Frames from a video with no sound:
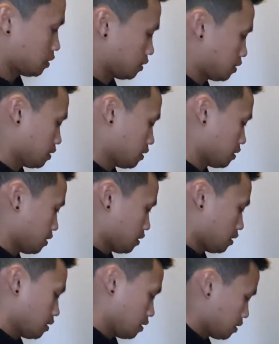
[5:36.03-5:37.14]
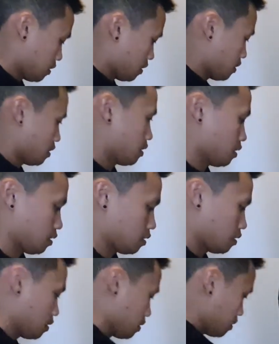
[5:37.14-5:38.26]
dog eats, I gotta eat the same dog
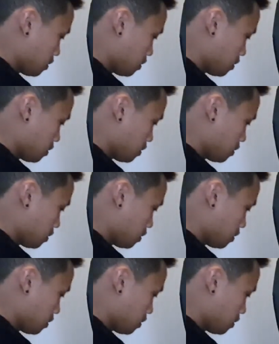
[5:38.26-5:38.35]
food as